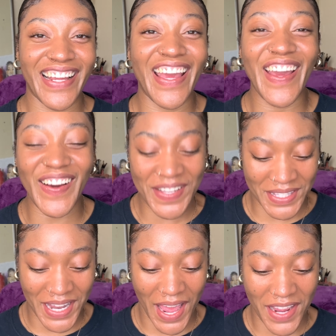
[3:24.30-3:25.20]
It
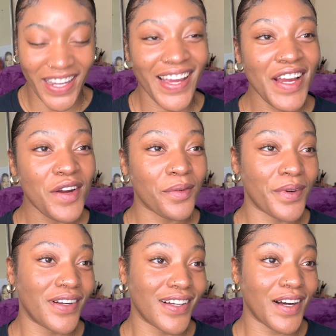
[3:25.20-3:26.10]
was like
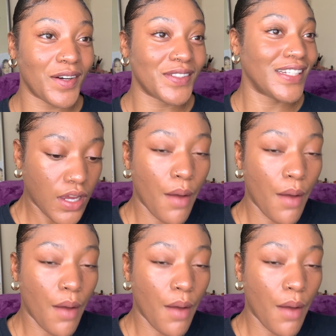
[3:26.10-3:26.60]
real golden.